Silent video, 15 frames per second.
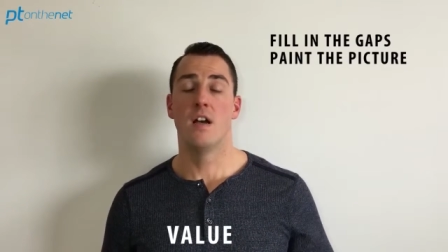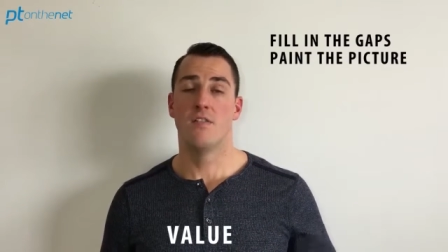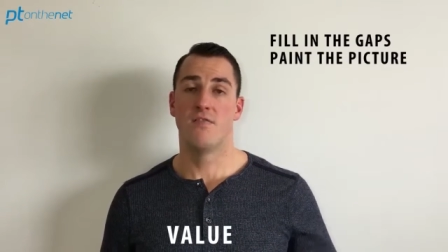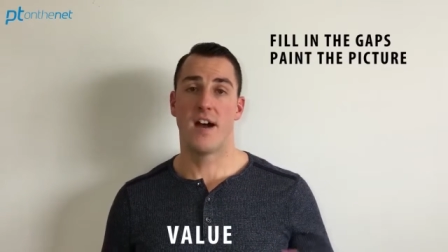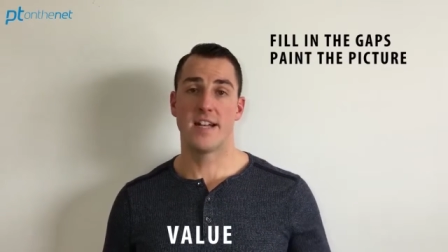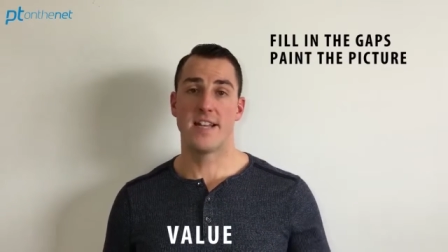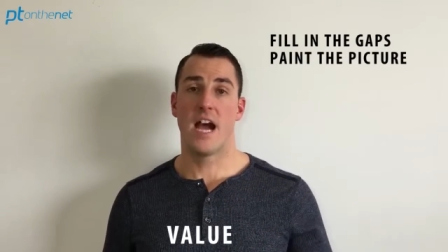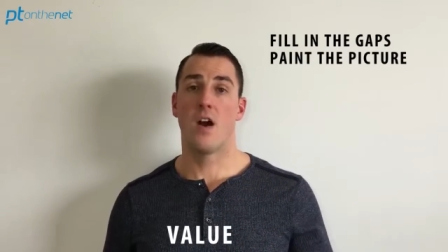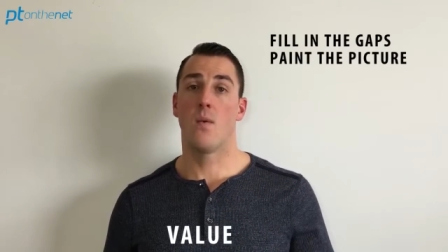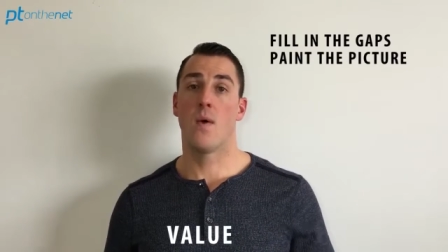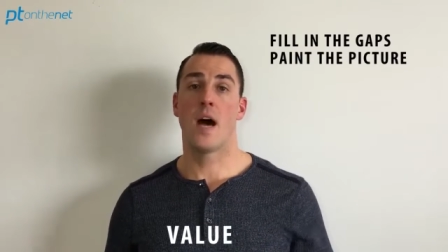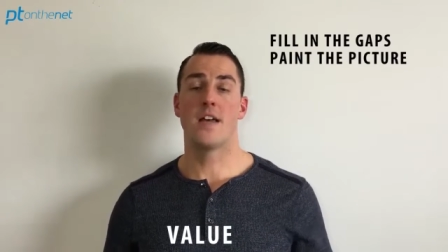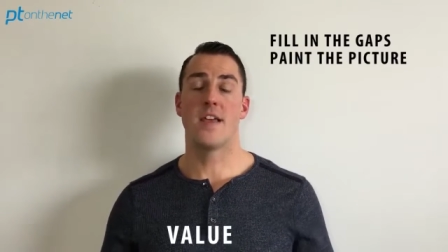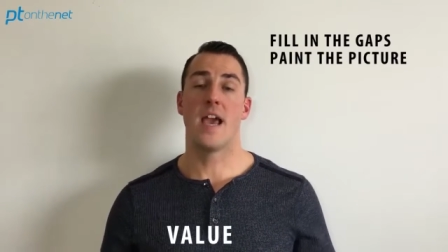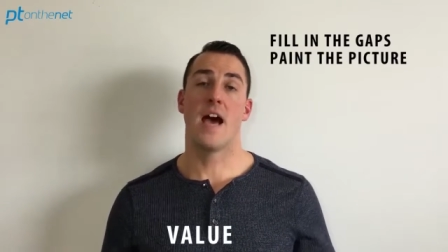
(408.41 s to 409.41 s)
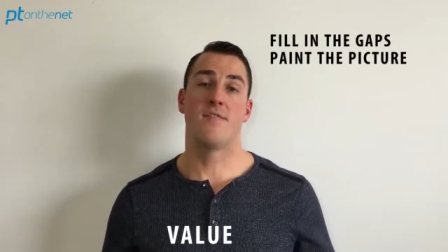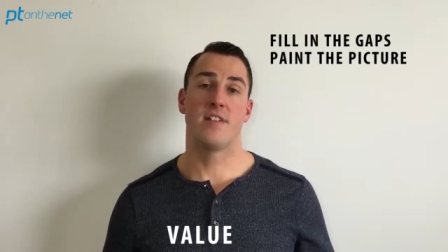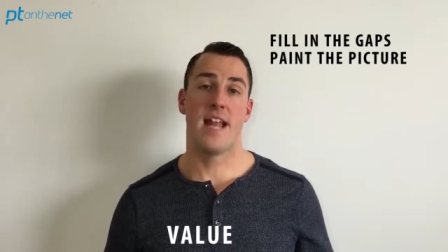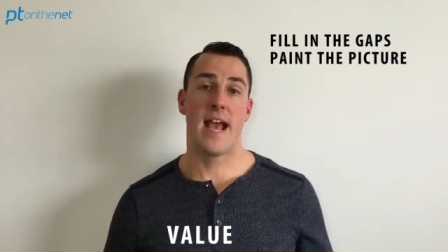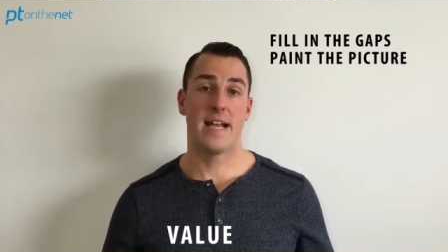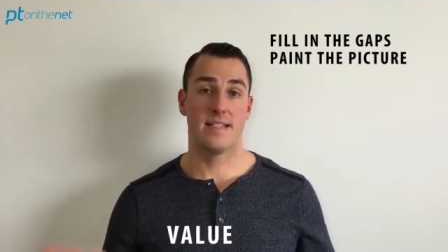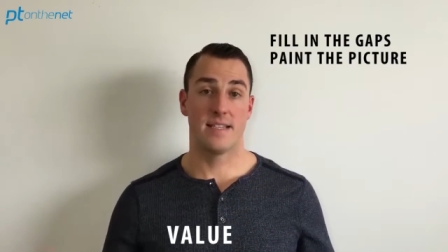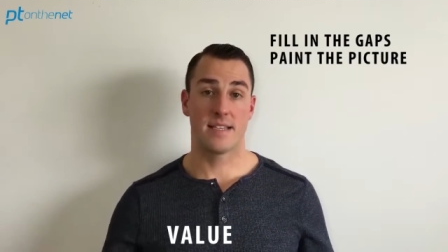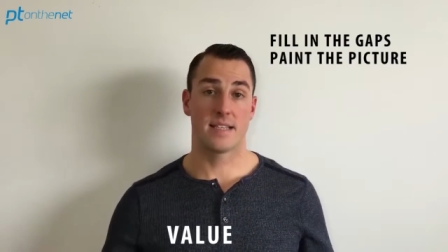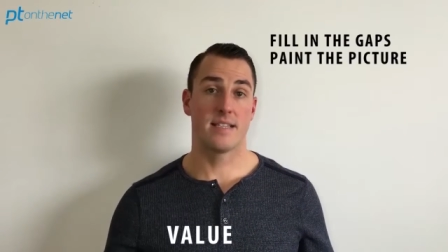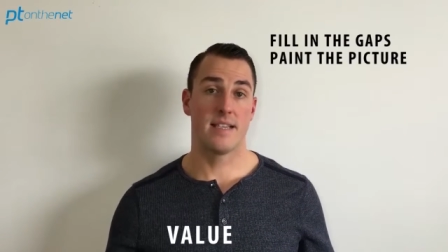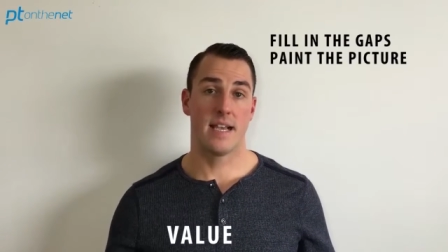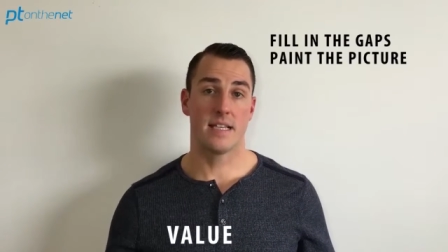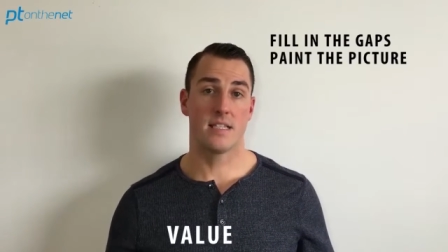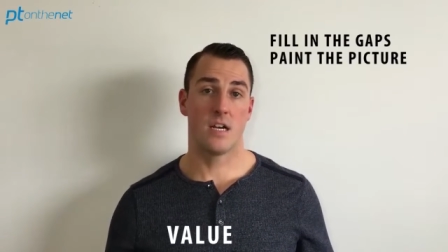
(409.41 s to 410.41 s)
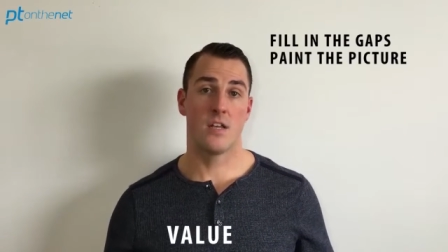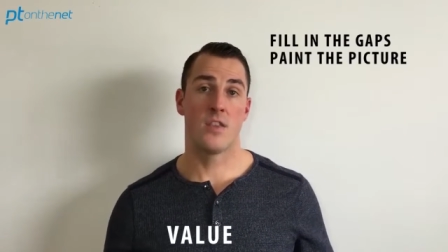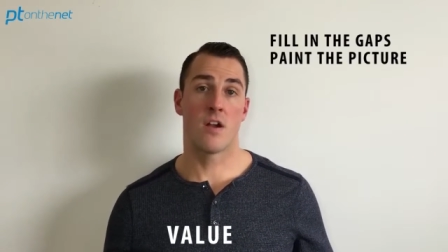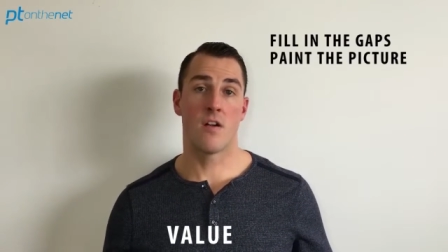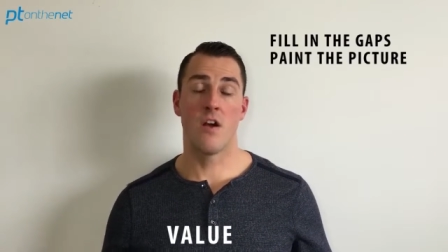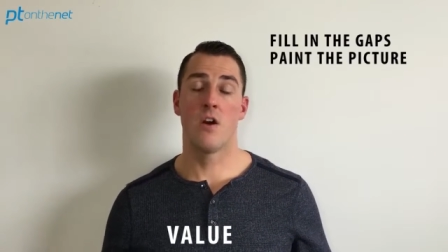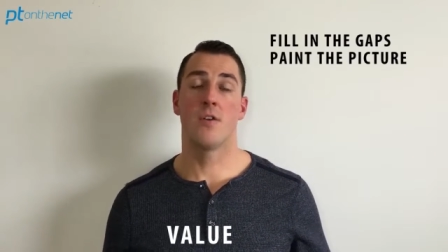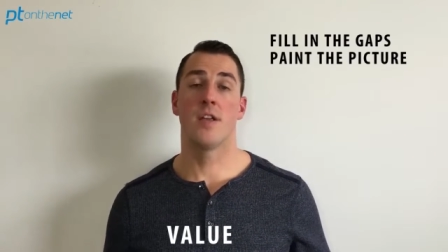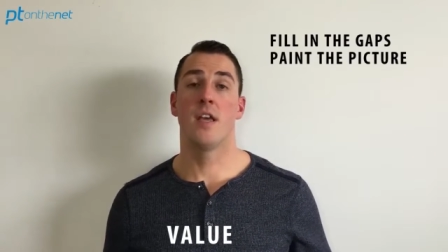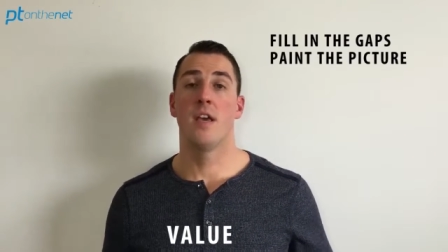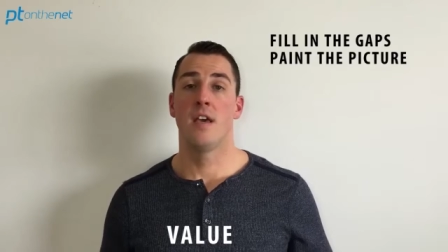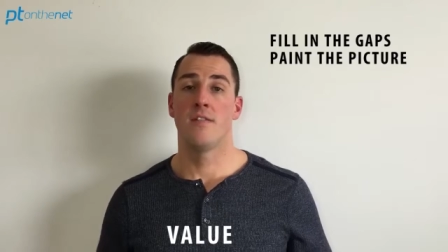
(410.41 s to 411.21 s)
Find out why they haven't had success on their own.